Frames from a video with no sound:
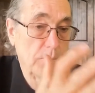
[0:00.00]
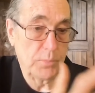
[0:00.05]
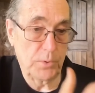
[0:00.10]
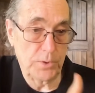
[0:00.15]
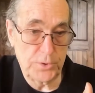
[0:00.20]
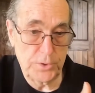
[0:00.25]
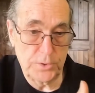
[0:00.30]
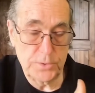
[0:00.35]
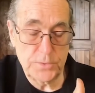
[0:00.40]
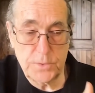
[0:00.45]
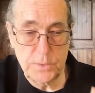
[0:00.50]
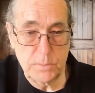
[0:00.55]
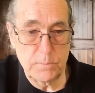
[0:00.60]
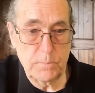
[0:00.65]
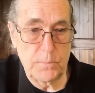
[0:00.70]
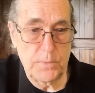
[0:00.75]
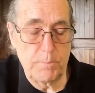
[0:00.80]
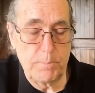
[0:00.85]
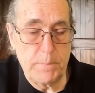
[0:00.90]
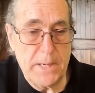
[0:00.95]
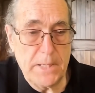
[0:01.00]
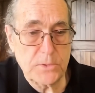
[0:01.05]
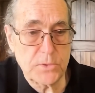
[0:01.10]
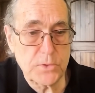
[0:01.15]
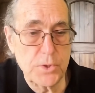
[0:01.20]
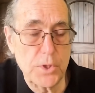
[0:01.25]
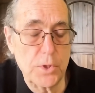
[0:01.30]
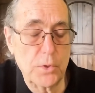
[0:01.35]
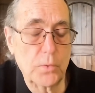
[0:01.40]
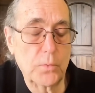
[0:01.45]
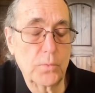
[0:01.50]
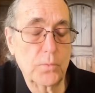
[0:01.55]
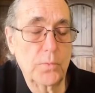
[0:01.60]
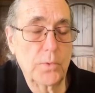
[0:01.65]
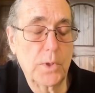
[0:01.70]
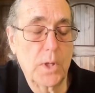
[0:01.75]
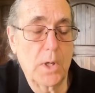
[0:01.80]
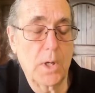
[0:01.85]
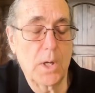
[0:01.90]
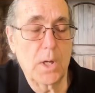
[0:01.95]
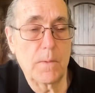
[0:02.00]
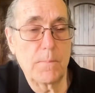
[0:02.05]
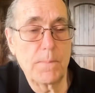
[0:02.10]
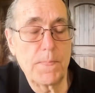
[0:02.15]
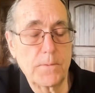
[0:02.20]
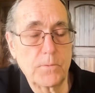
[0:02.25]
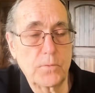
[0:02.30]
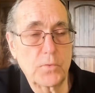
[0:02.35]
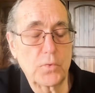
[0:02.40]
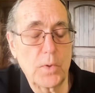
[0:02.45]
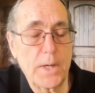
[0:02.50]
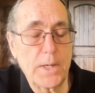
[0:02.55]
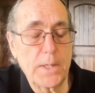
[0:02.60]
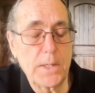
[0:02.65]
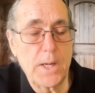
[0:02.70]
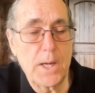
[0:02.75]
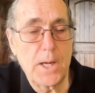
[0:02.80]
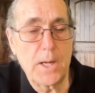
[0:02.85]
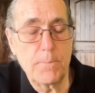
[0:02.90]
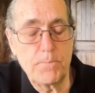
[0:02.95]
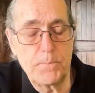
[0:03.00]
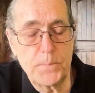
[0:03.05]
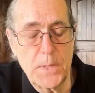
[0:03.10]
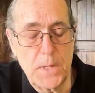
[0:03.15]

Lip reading: which is the best known trade name,